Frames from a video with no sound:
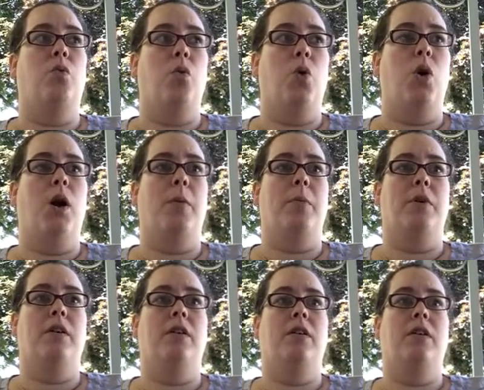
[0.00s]
warm,
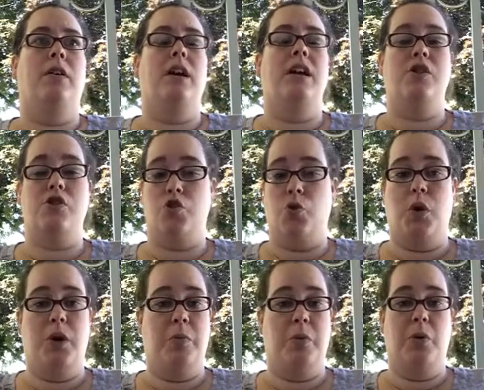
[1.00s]

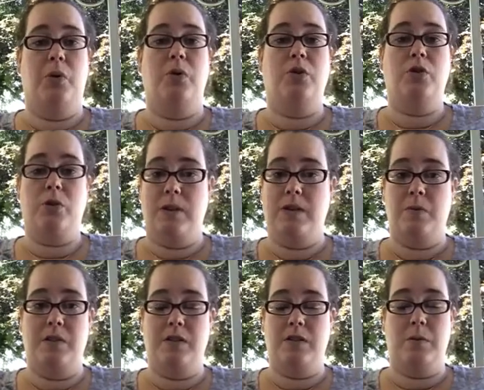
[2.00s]
enjoyable
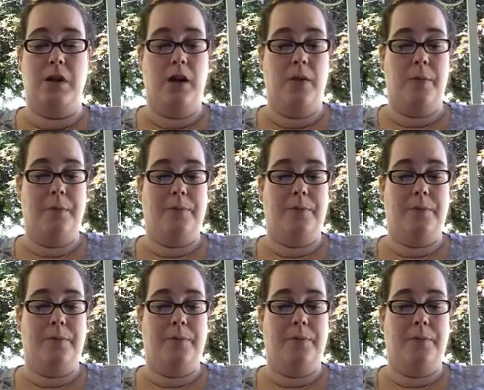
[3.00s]
Christmas smell.